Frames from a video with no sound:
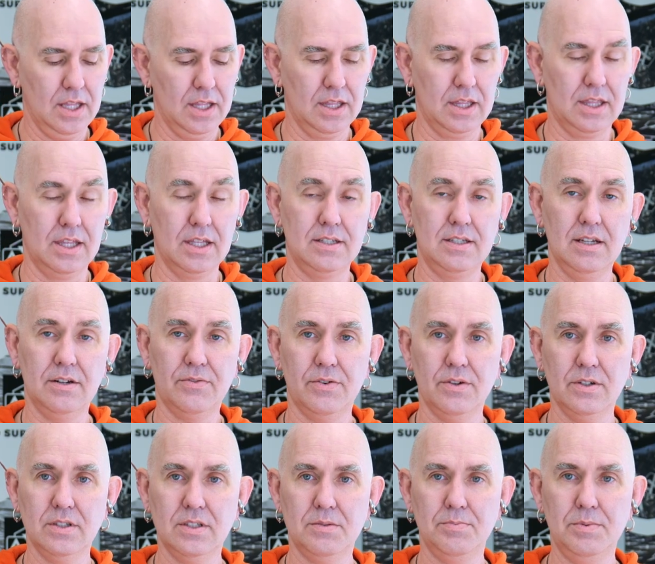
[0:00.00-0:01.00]
the
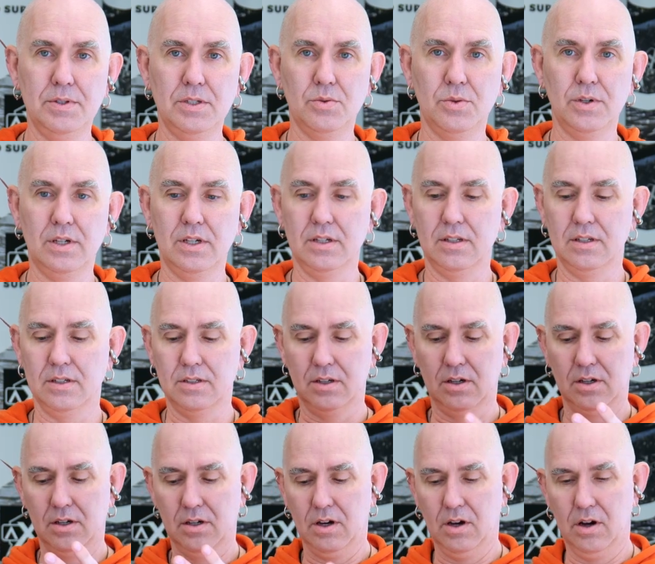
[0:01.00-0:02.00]
difference between
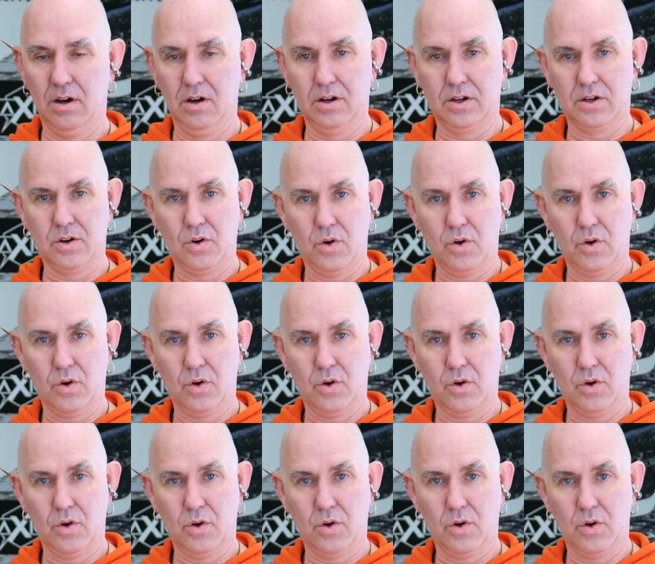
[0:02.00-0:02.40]
a